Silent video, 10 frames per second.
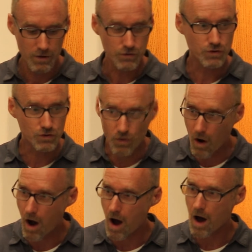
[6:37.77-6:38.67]

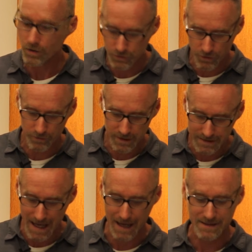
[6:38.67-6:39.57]
strong during the
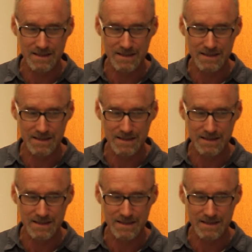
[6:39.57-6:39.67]
day,